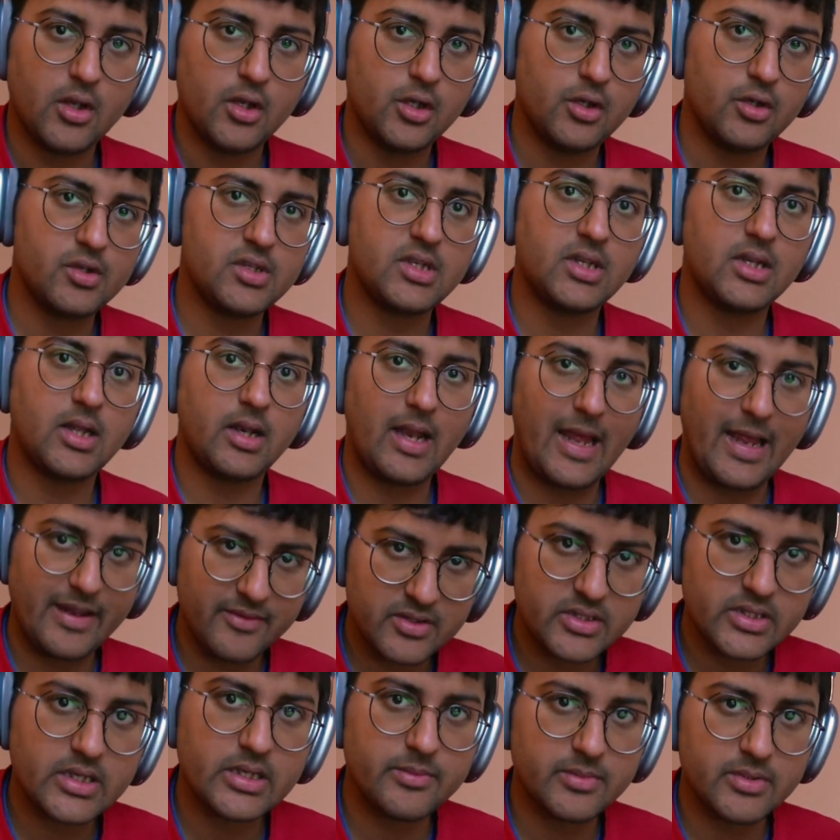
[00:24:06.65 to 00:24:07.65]
You see the live
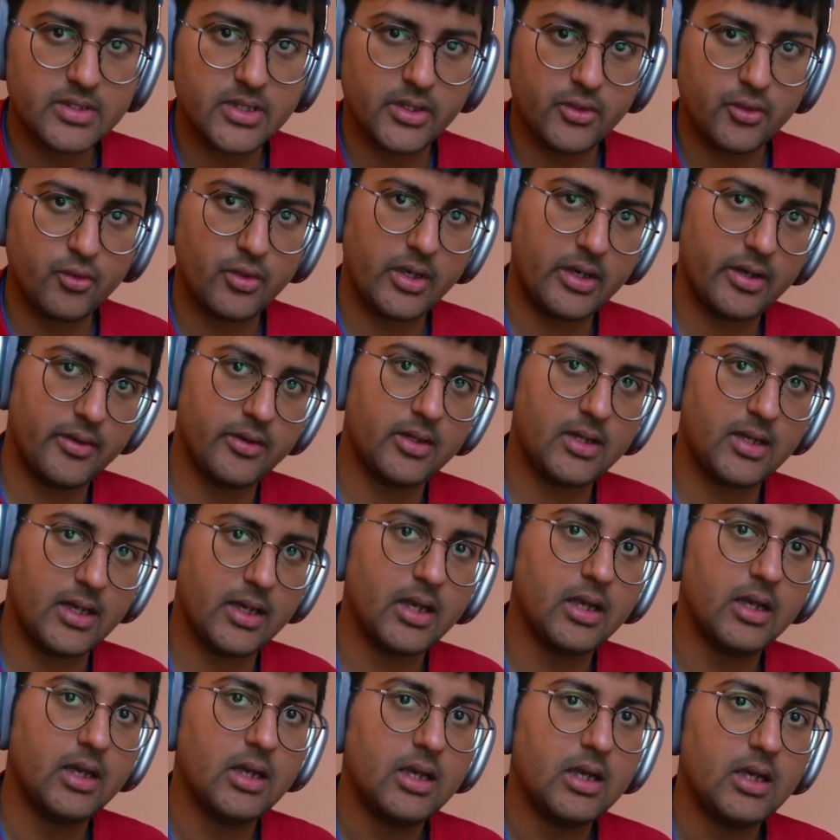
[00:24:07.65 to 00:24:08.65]
streams they do and
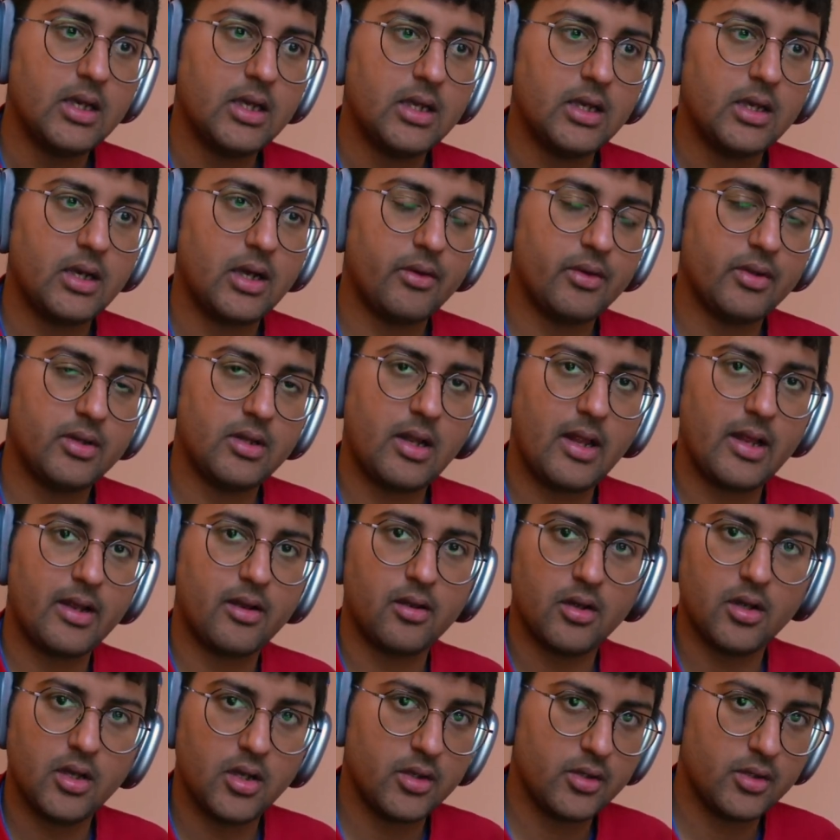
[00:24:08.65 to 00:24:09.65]
everything uh, with like
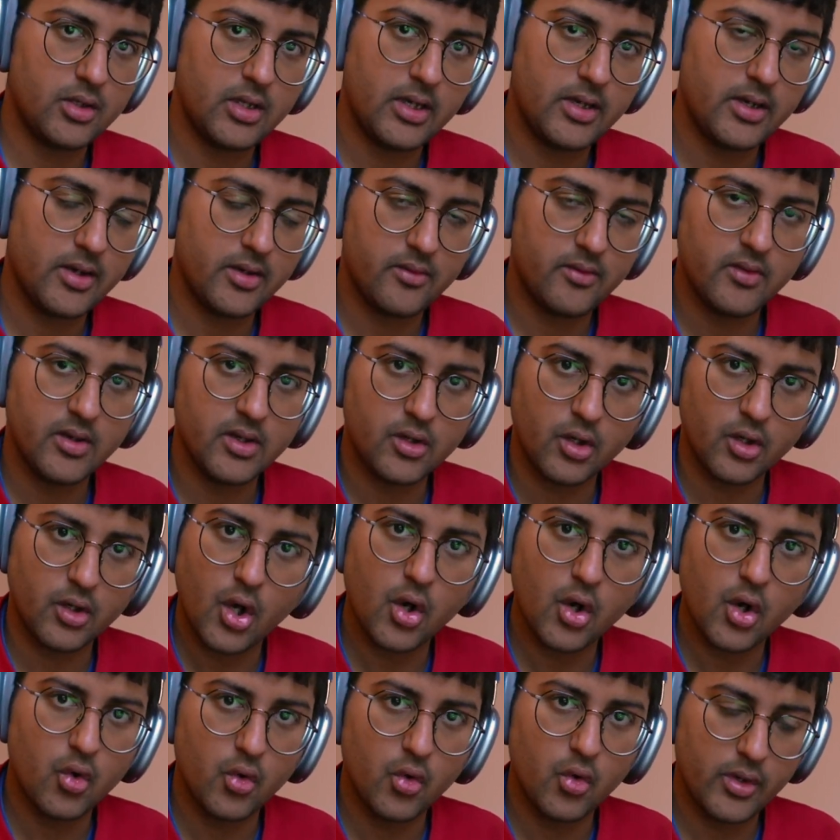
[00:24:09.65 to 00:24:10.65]
uh, they did with
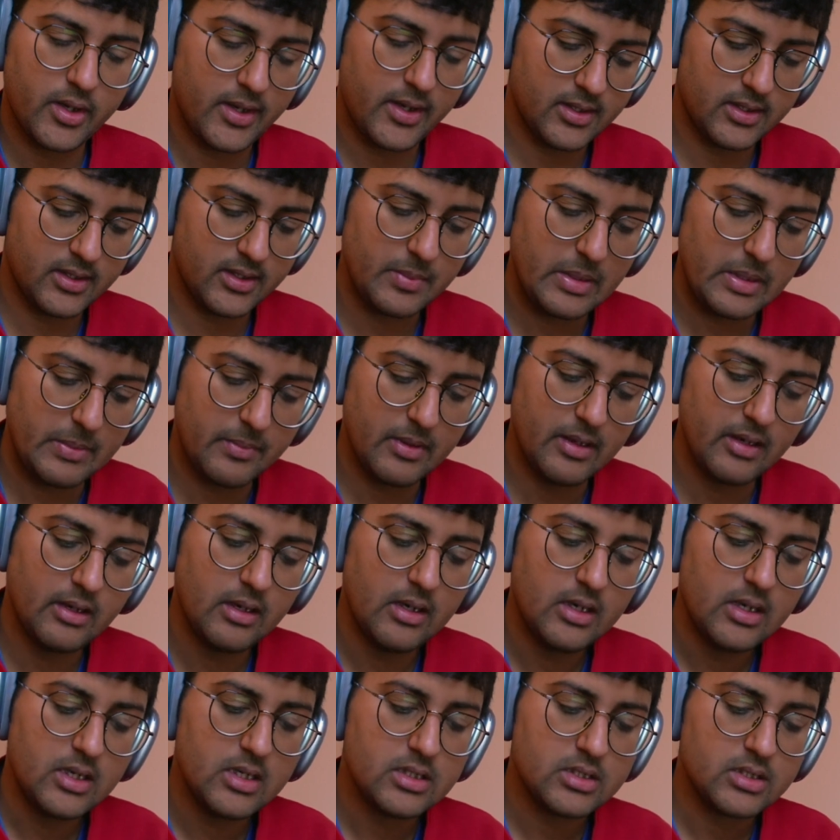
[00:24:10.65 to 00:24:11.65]
Rawkode and other people.
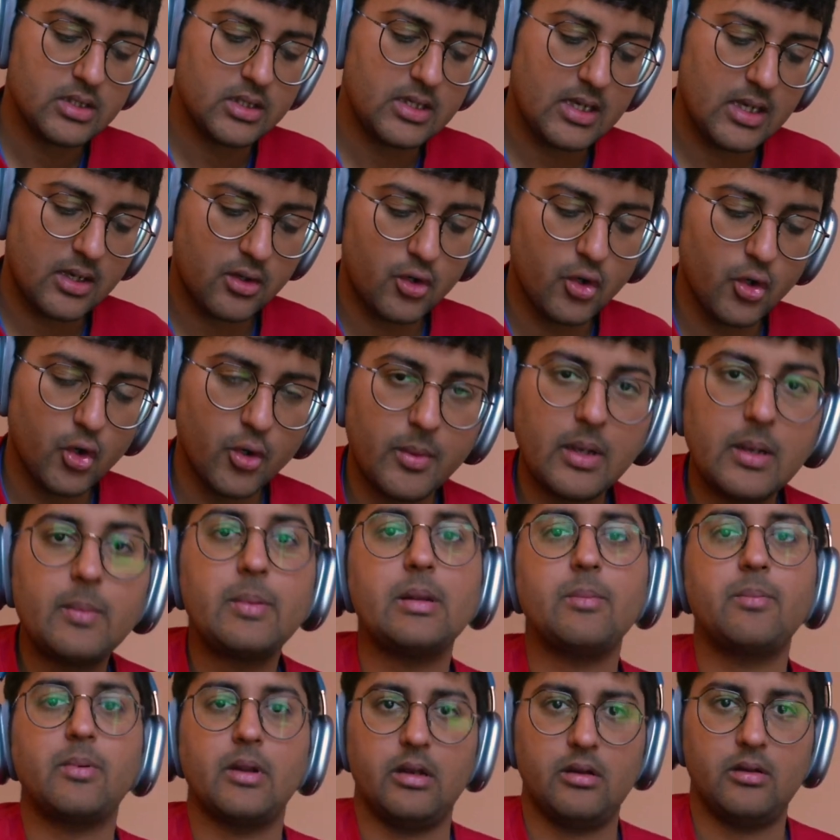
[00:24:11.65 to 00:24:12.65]
So they are global
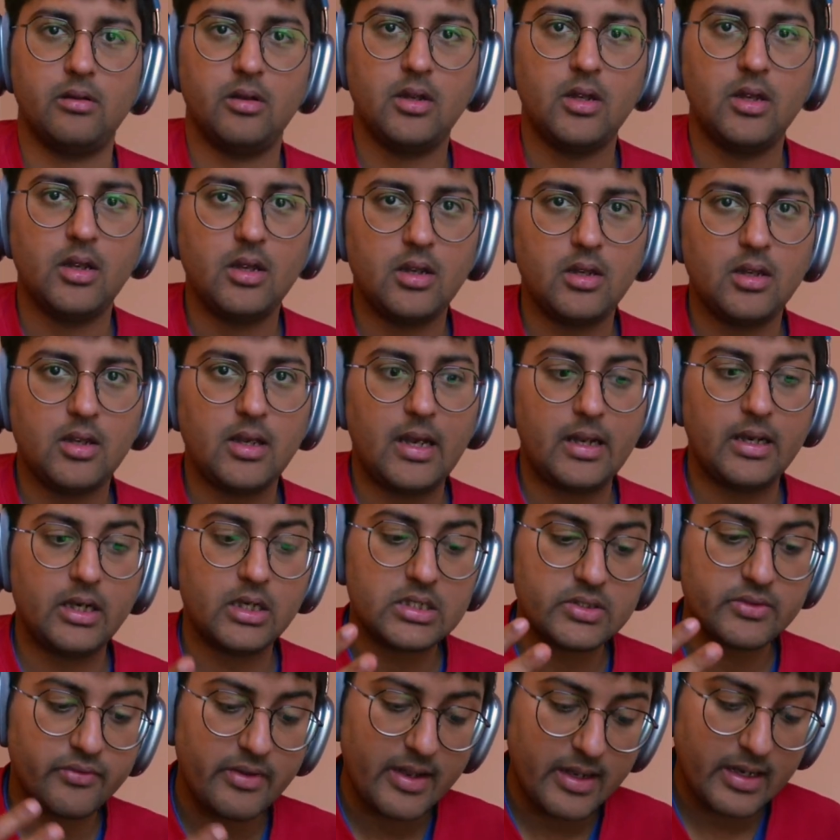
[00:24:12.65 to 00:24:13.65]
people, and
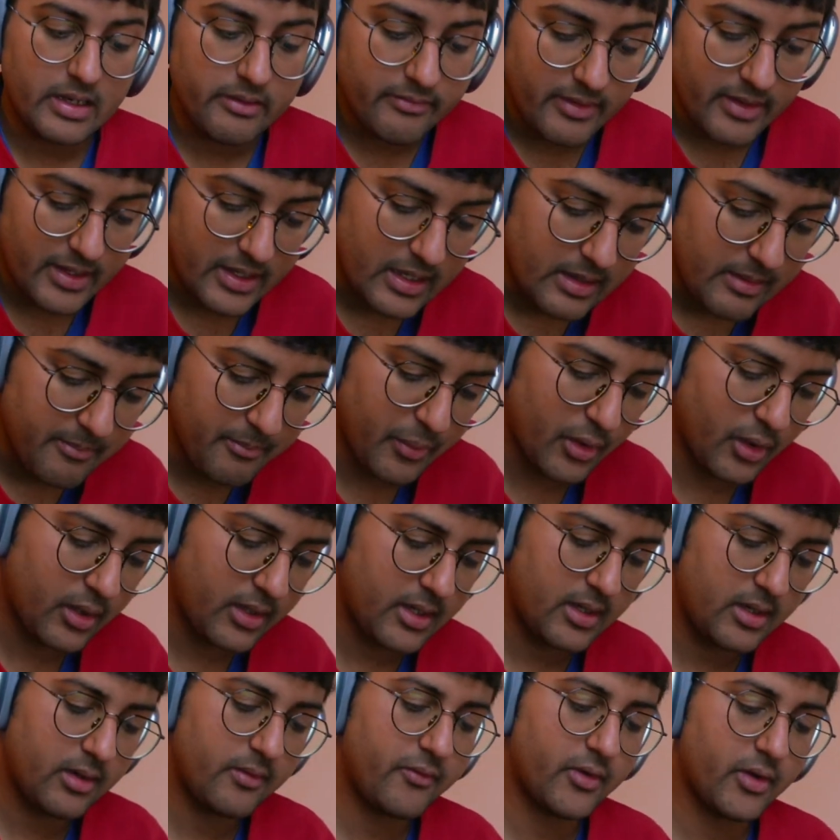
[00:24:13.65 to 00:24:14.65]
it's very very
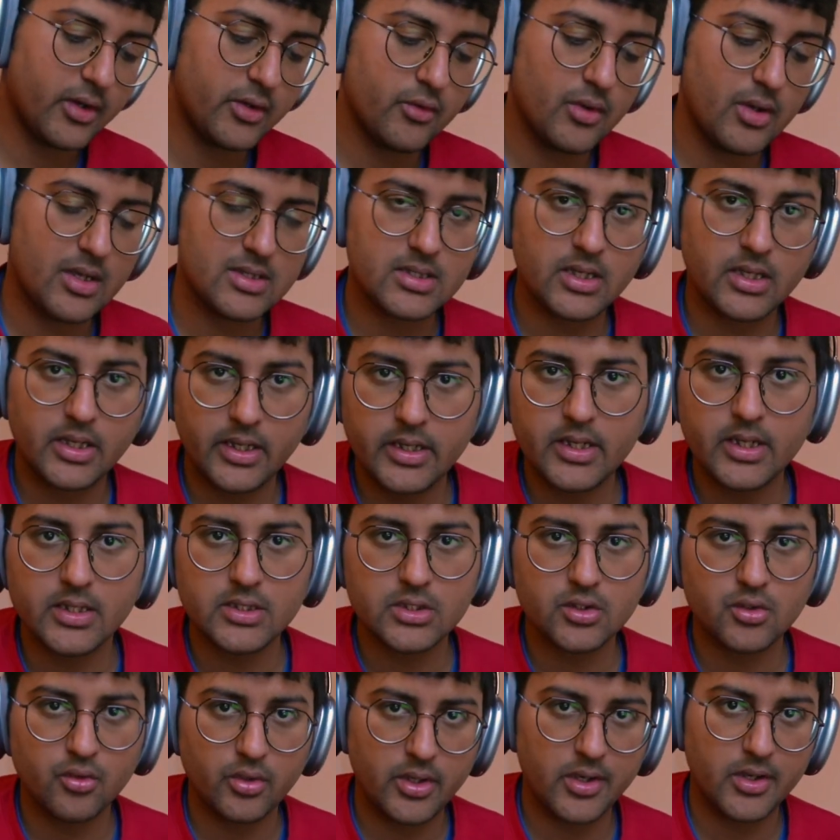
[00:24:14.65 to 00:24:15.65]
important for you as an Indian
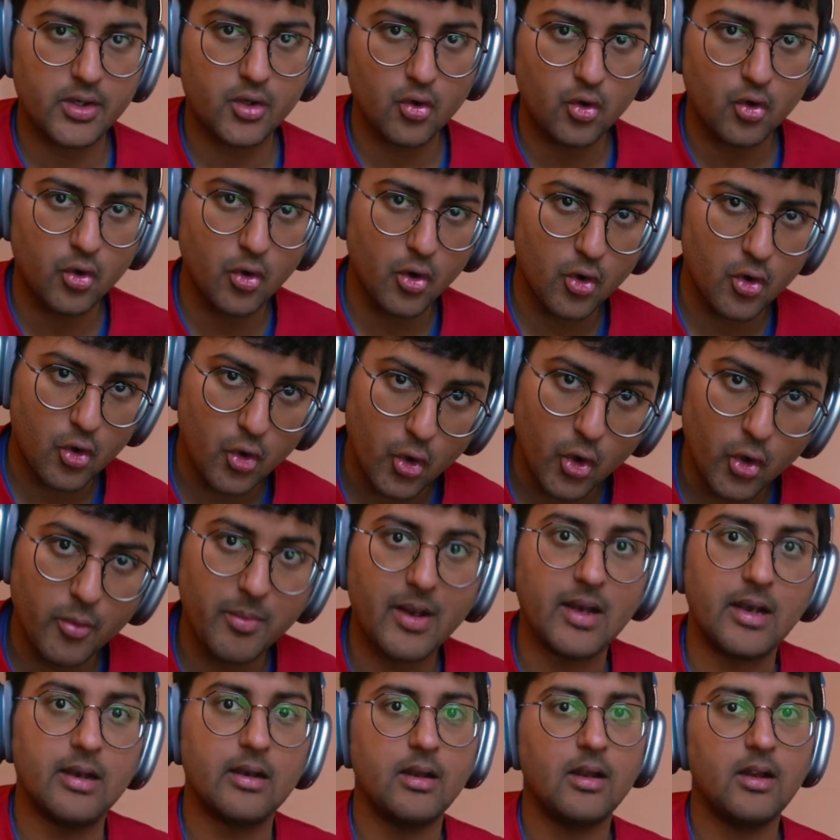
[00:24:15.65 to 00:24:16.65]
student to go
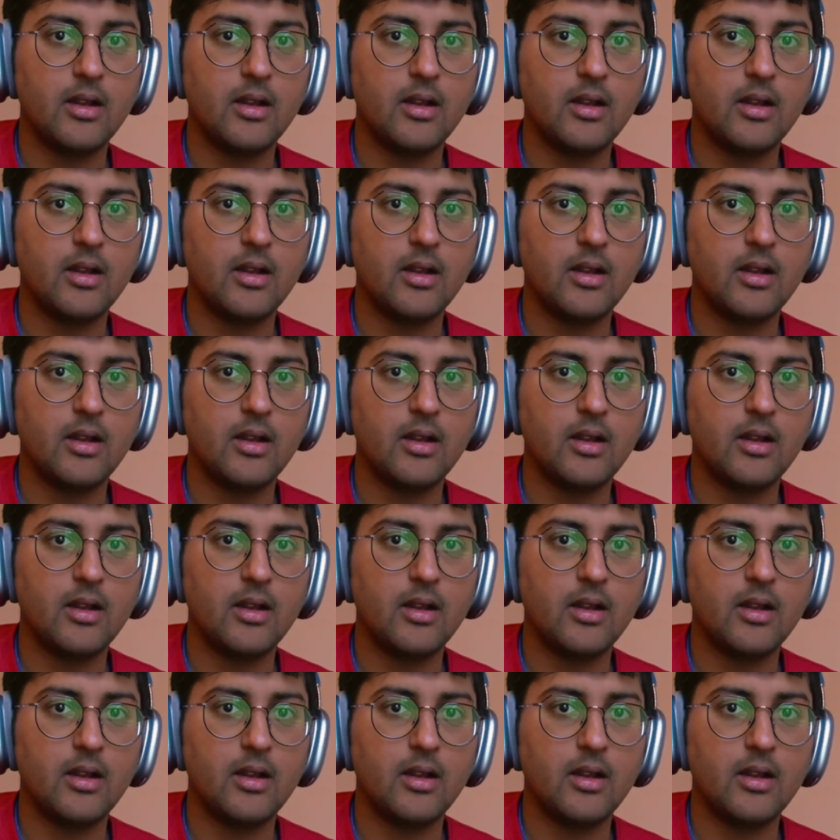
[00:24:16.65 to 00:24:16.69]
global,